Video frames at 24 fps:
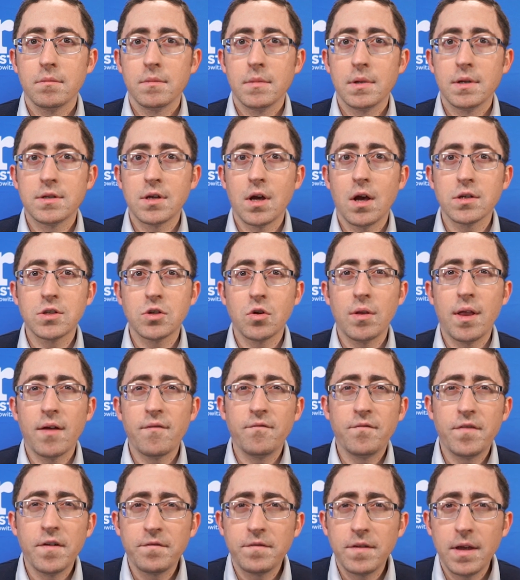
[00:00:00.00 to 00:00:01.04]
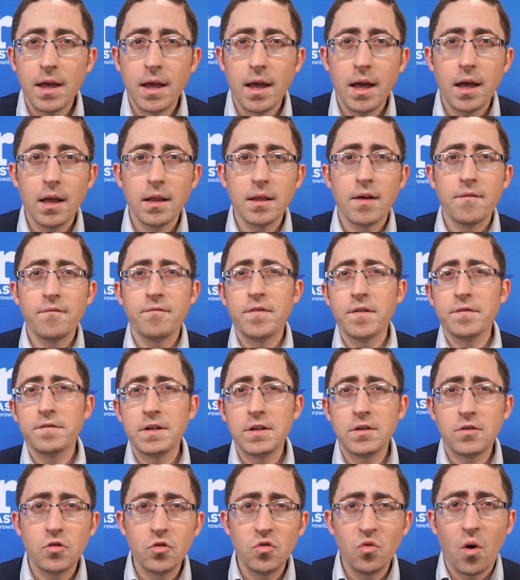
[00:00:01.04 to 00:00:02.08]
It's also
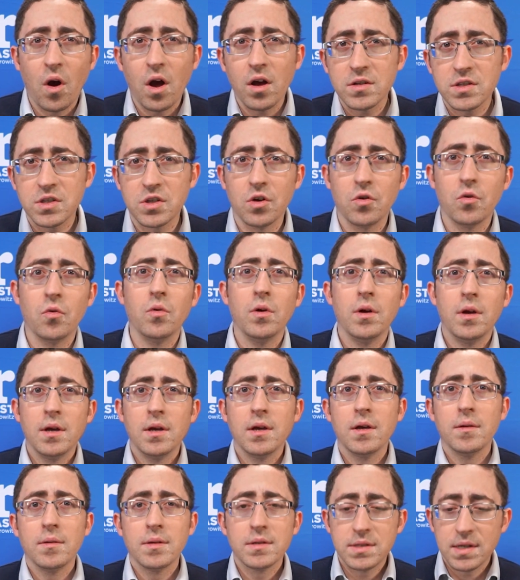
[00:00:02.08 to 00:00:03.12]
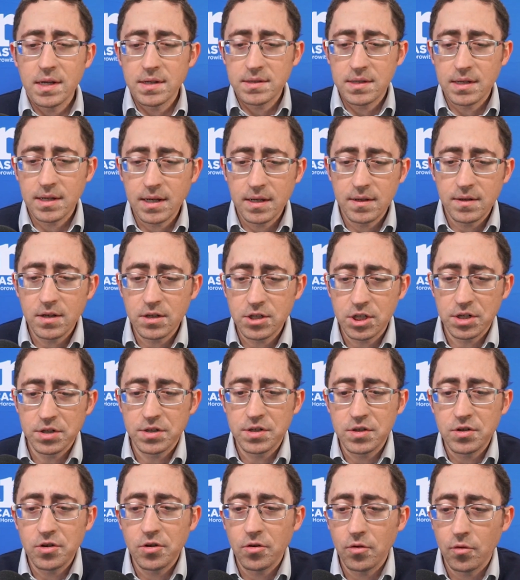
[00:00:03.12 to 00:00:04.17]
1152 also says the
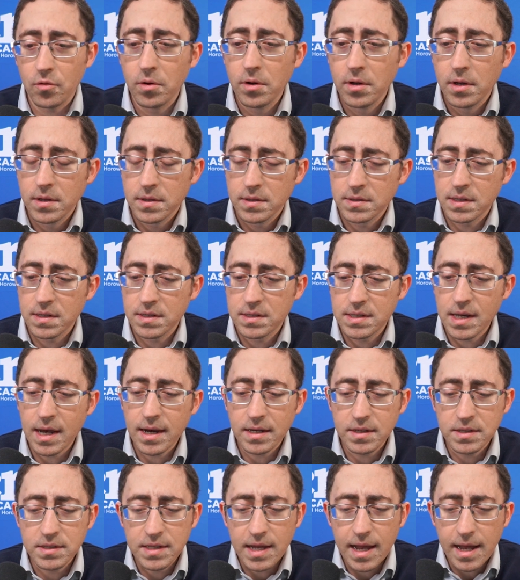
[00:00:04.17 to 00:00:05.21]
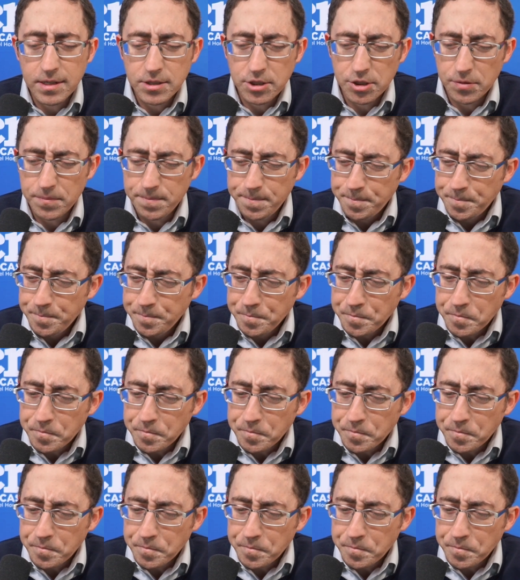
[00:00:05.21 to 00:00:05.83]
conditions too. It's the second statute.